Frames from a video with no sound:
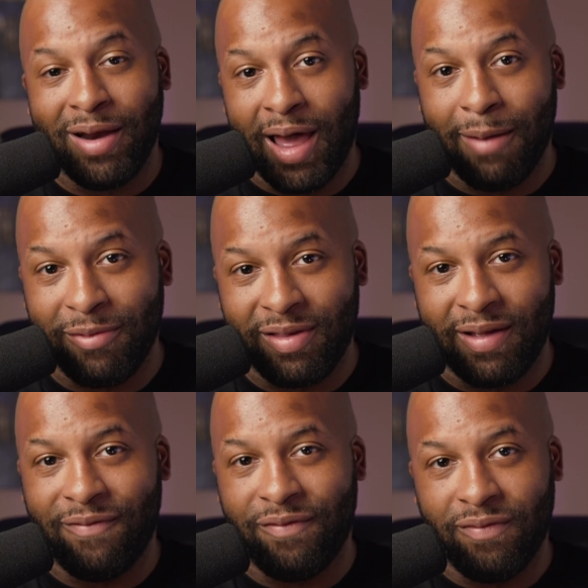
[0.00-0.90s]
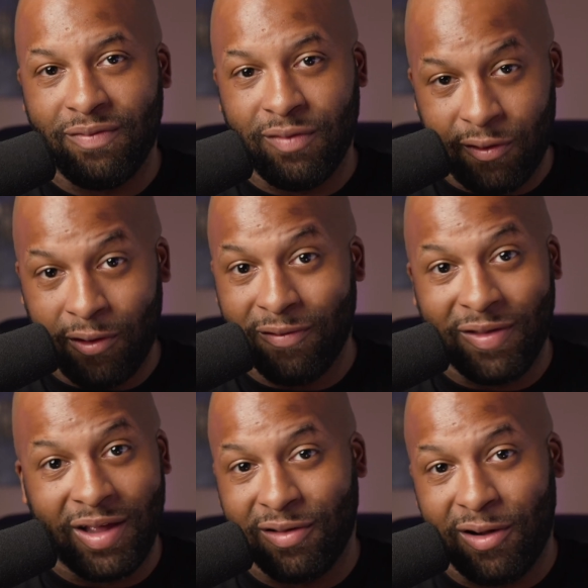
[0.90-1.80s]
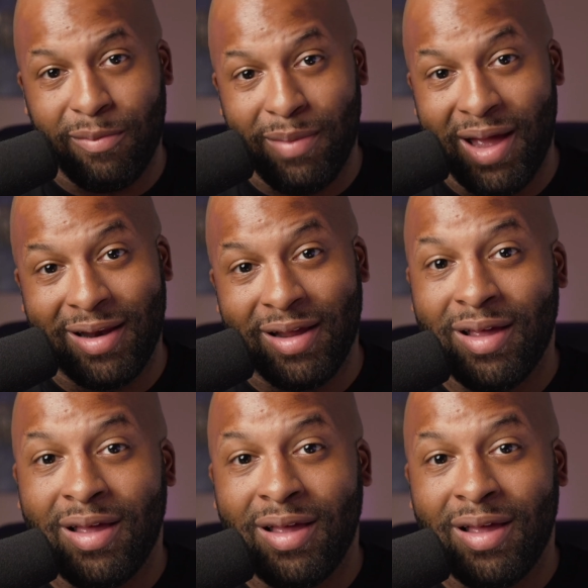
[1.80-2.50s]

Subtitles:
happens if certain things aren't met.